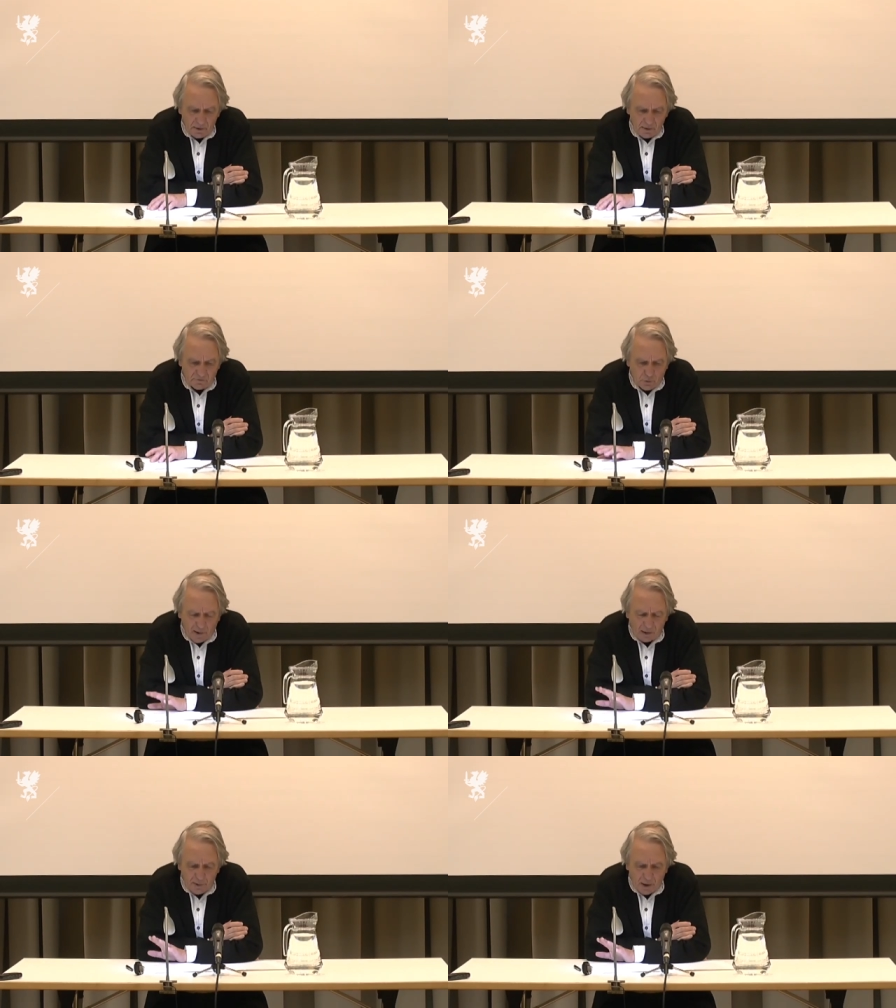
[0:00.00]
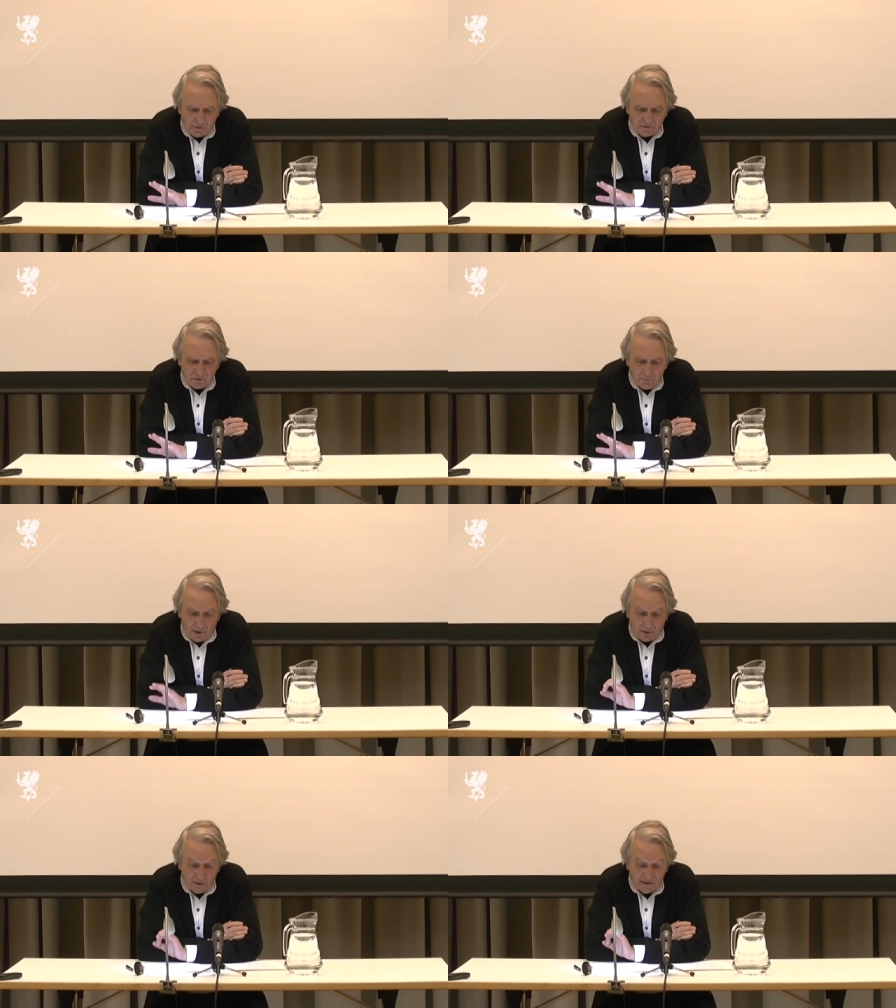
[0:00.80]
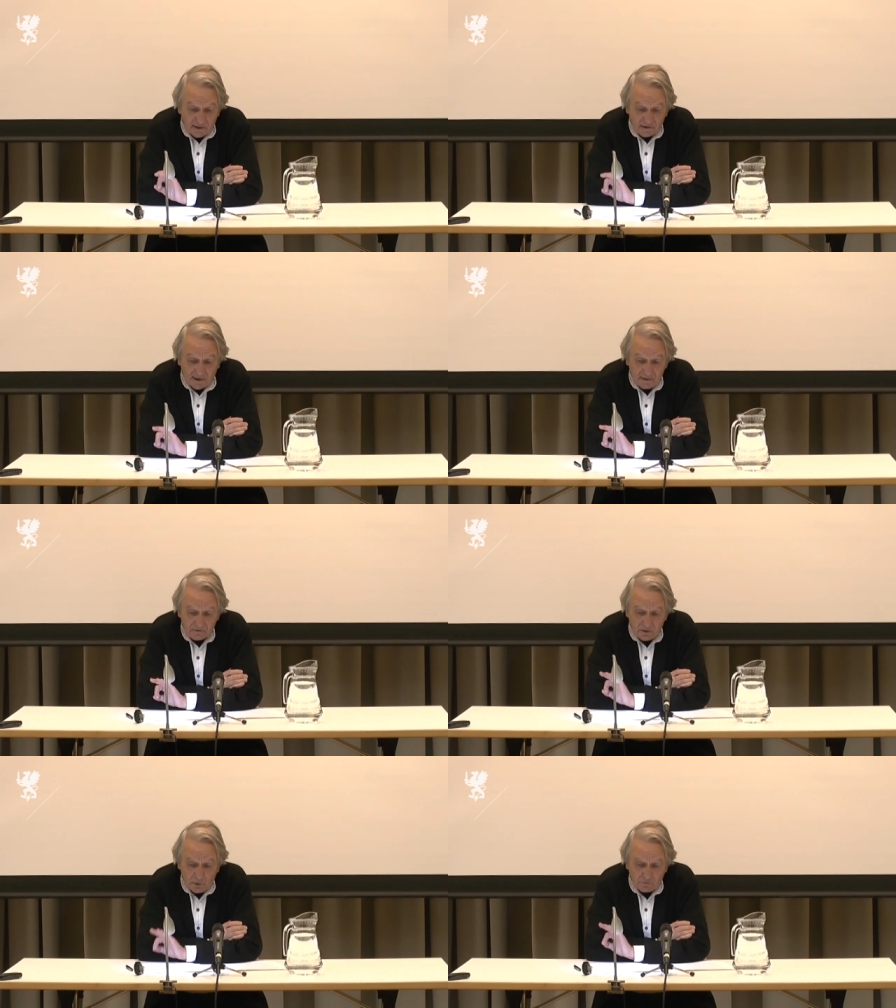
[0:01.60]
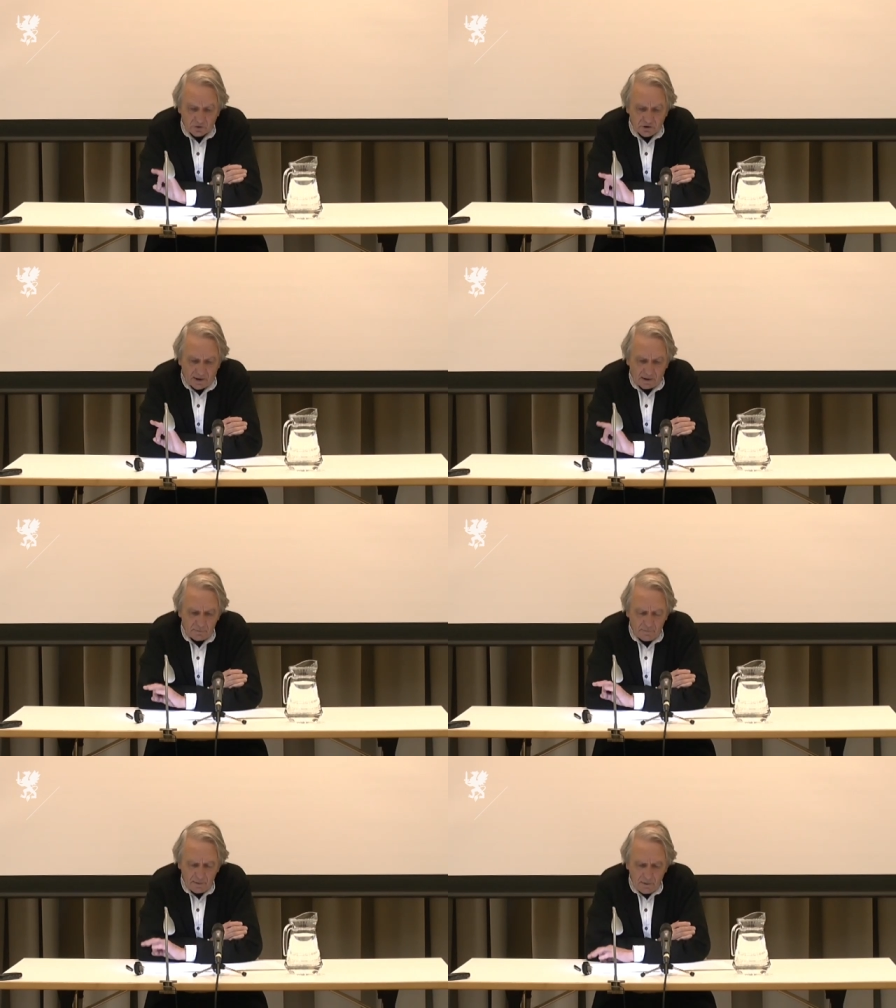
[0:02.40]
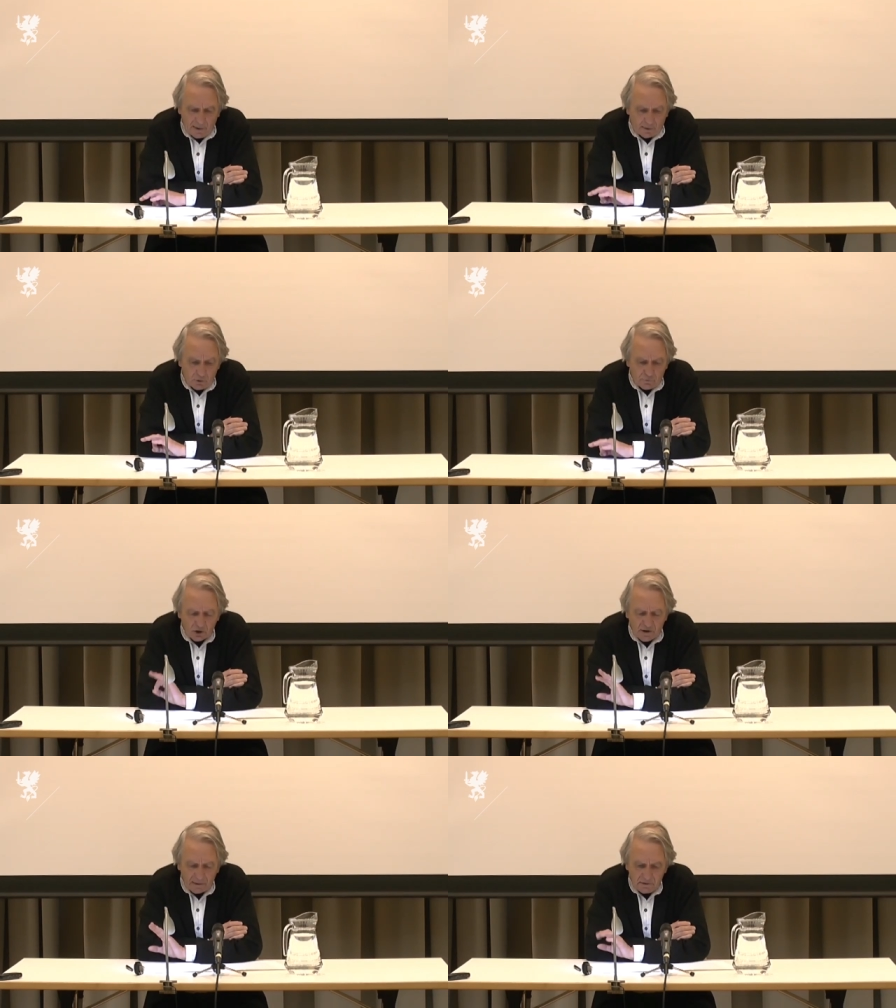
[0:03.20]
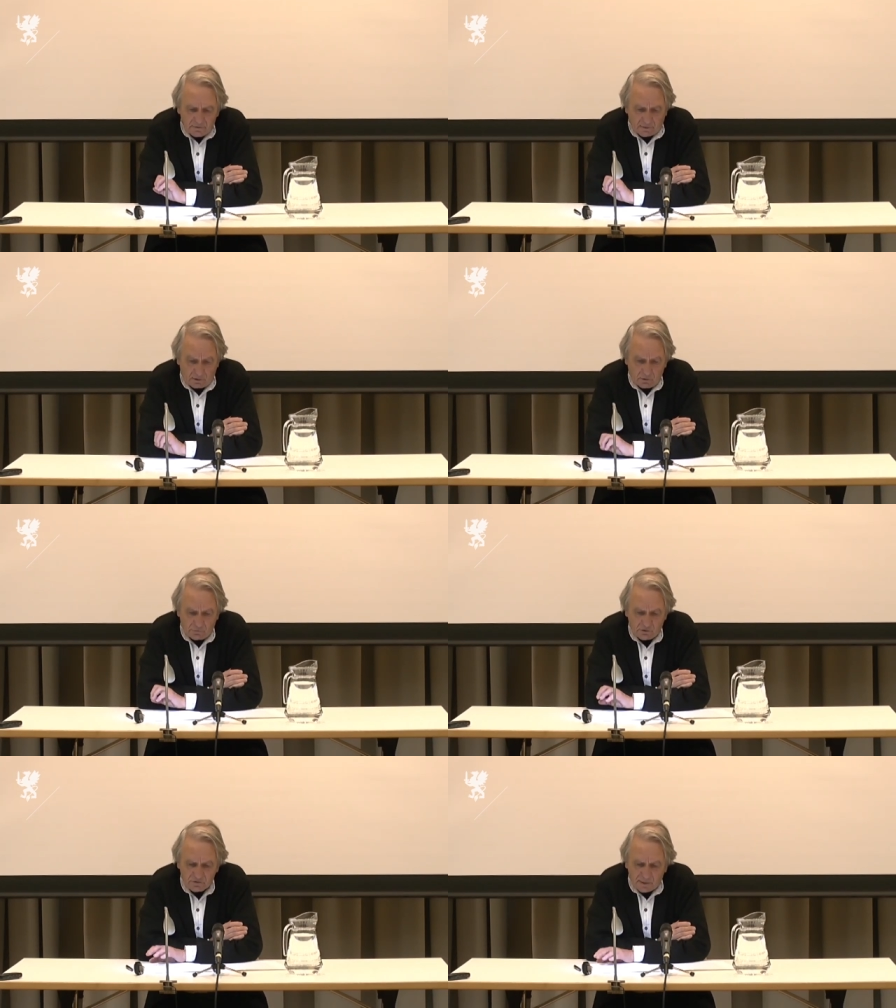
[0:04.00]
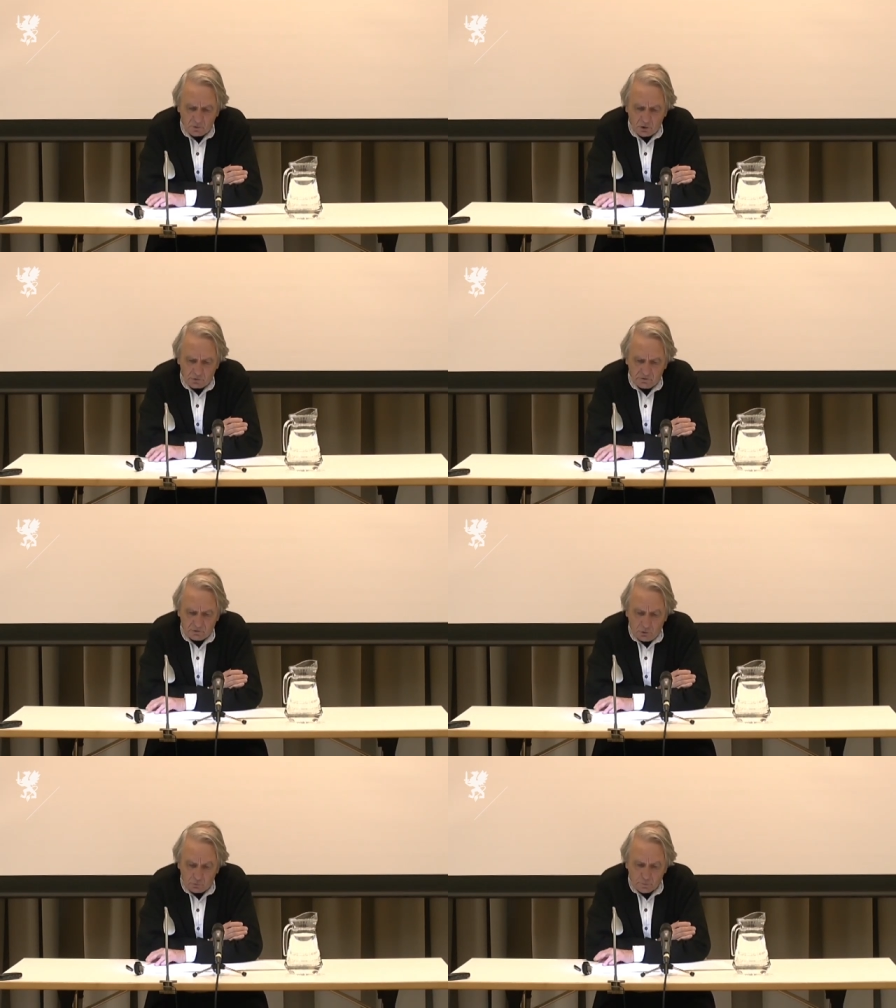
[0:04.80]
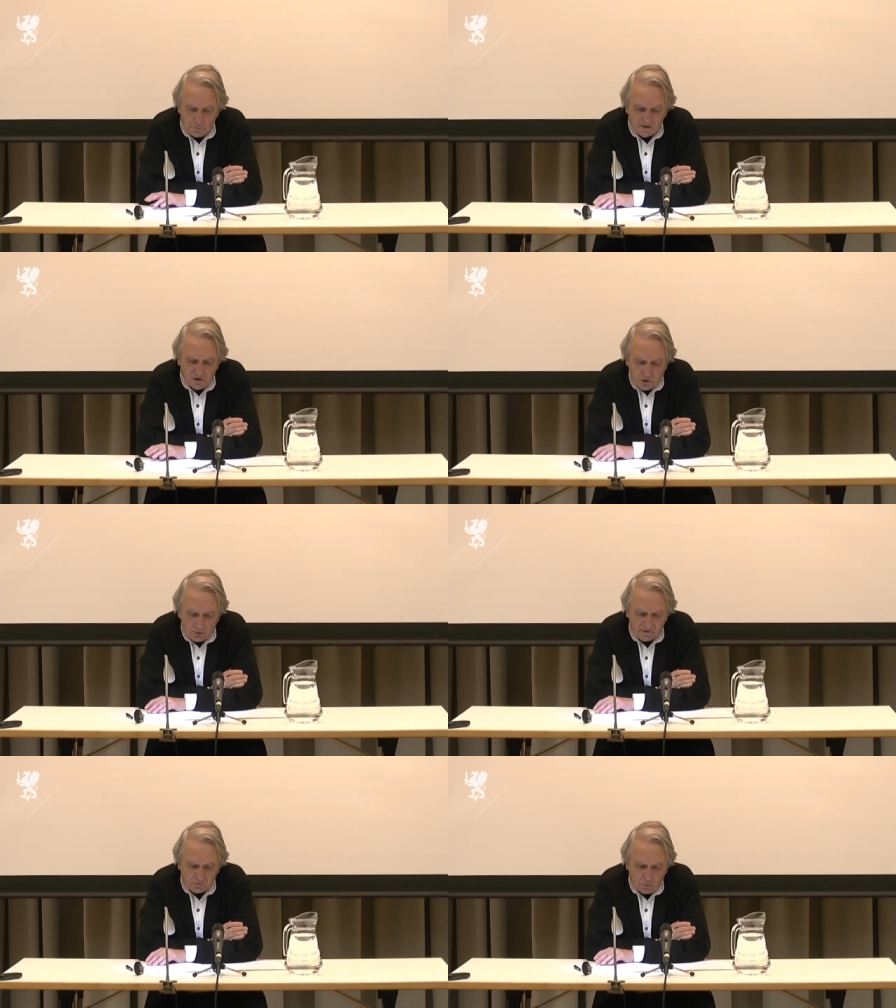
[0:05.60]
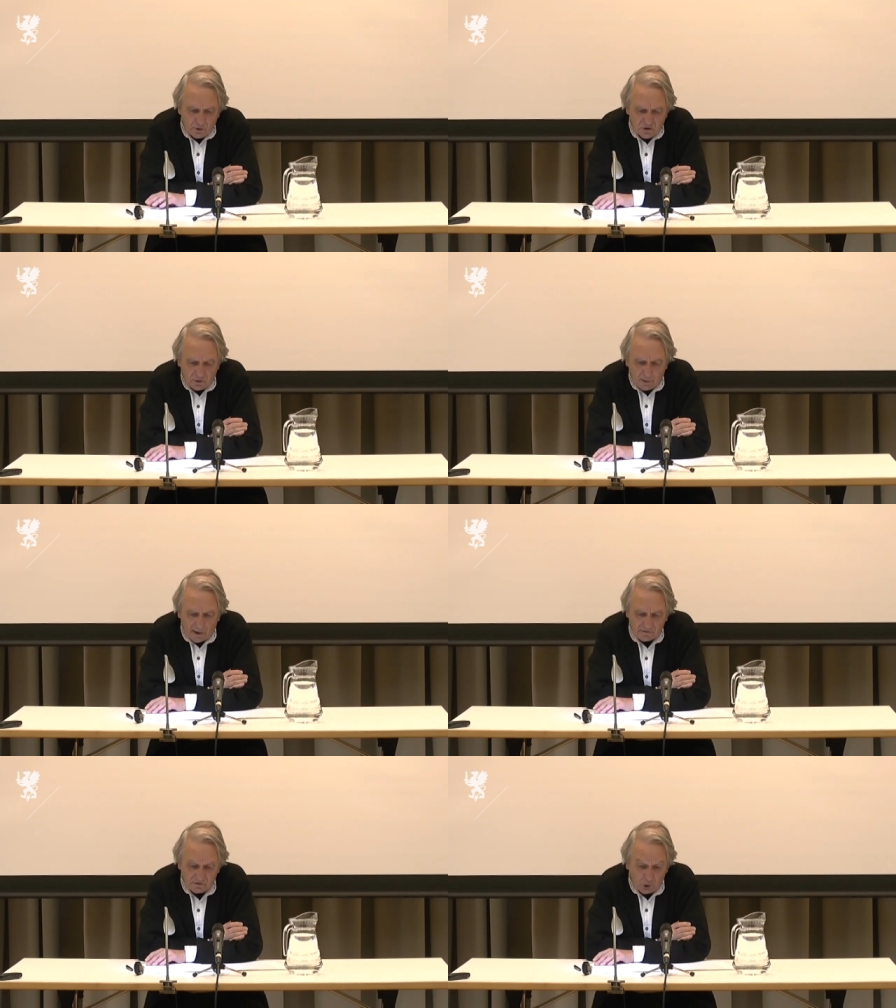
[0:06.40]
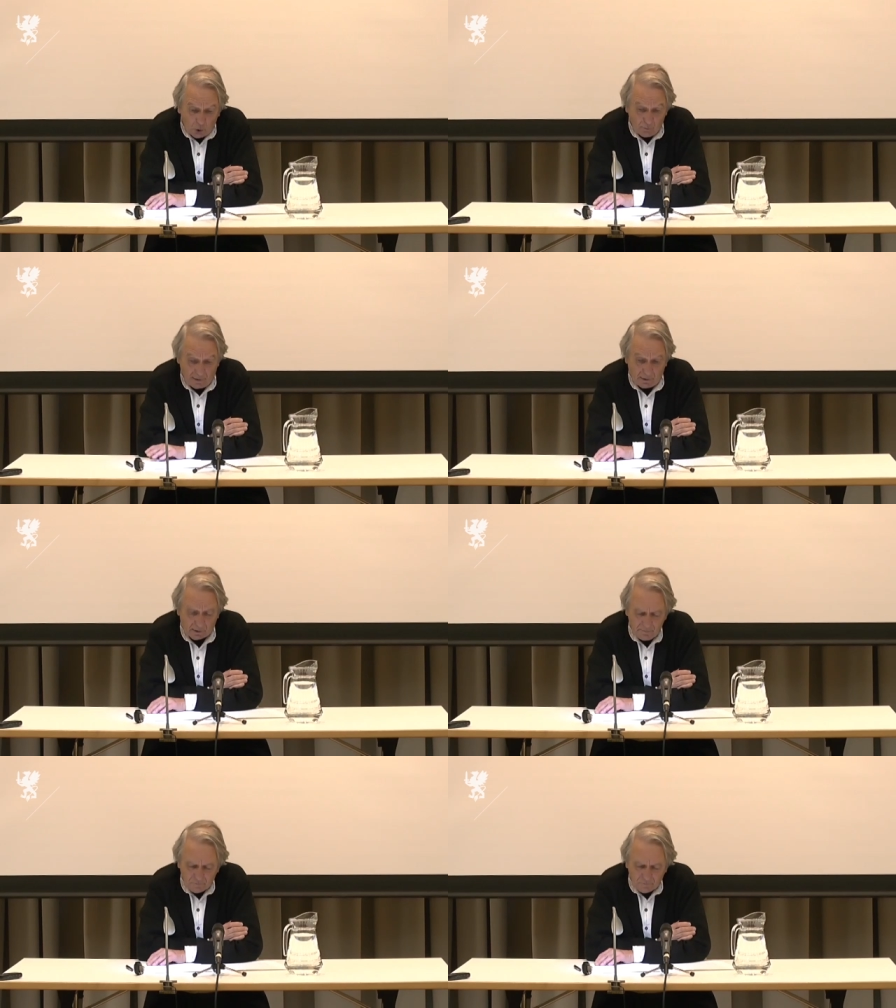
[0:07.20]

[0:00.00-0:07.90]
in the barbarism and materialism of the time, another carnival of the same gods whose picture is so much admired in Homer